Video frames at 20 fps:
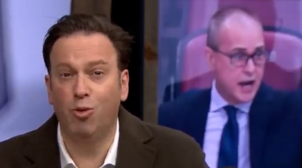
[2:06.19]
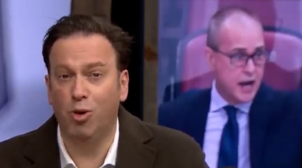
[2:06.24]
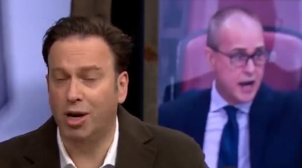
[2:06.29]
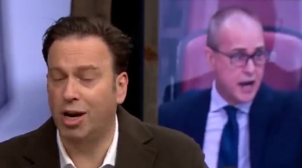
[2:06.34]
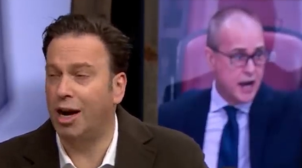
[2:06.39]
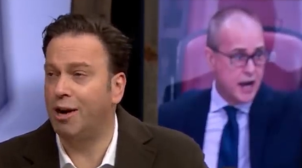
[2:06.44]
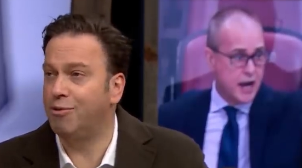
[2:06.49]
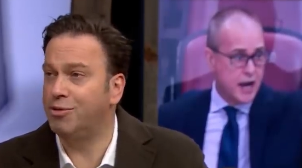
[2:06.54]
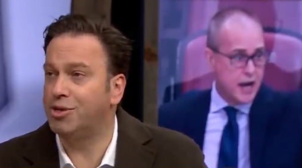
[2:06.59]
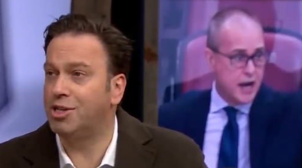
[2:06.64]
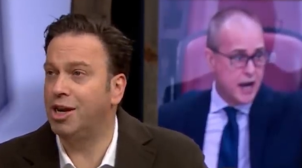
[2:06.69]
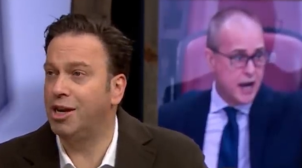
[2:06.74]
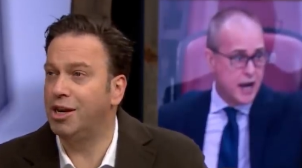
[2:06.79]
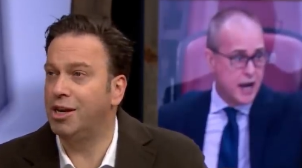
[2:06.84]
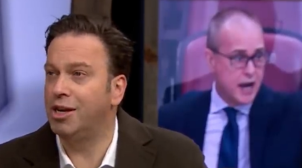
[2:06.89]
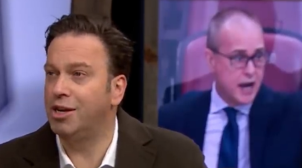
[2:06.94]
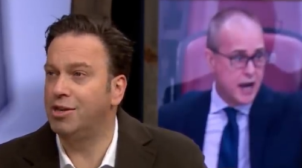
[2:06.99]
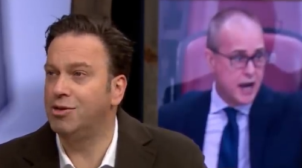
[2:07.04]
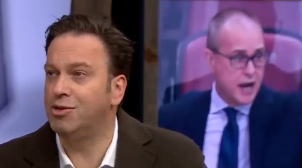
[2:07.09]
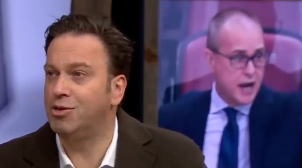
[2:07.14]
Speaker 1: what I was
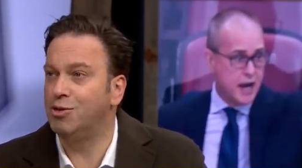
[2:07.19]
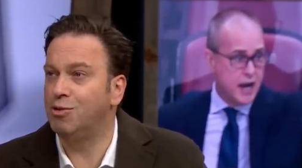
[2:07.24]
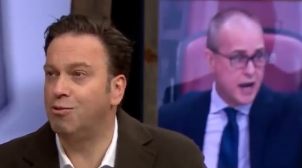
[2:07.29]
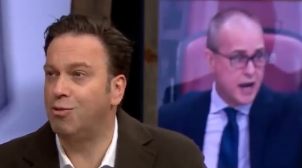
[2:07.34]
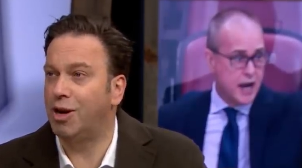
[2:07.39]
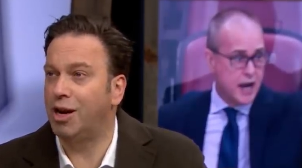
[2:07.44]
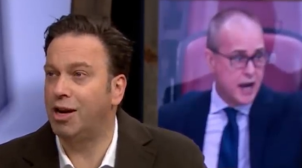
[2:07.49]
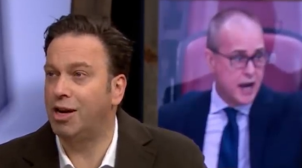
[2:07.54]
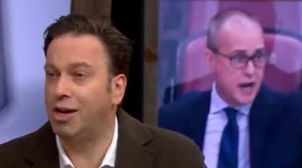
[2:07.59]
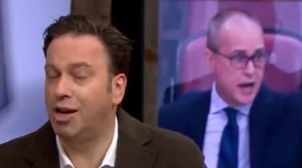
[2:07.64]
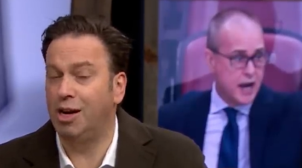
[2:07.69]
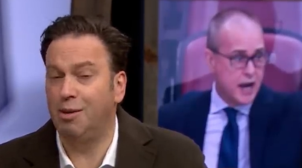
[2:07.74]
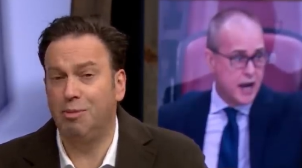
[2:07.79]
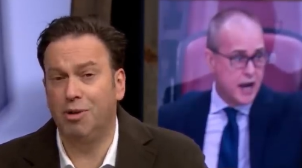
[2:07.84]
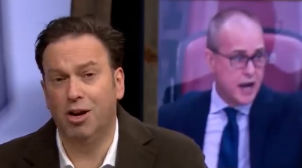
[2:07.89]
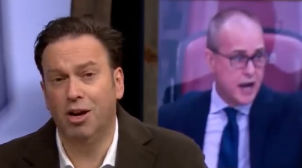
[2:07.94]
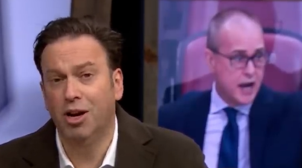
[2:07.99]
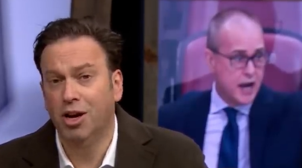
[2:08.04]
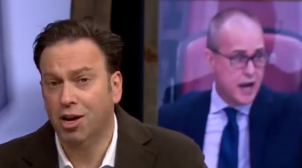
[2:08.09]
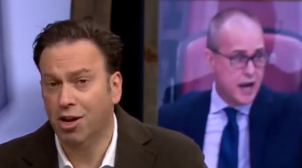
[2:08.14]
getting into when I
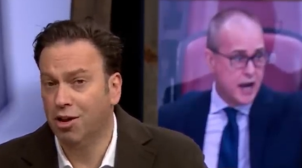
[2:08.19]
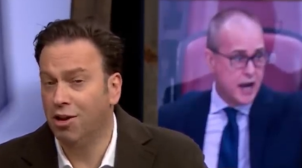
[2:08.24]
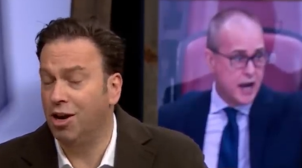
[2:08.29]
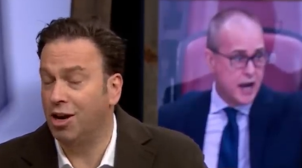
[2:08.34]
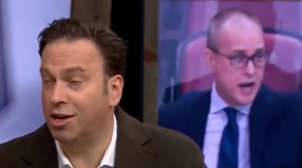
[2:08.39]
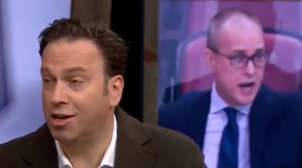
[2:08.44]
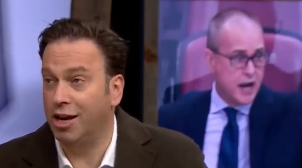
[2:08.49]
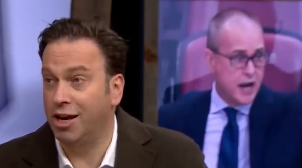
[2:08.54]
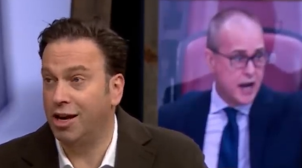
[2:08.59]
came here. Look,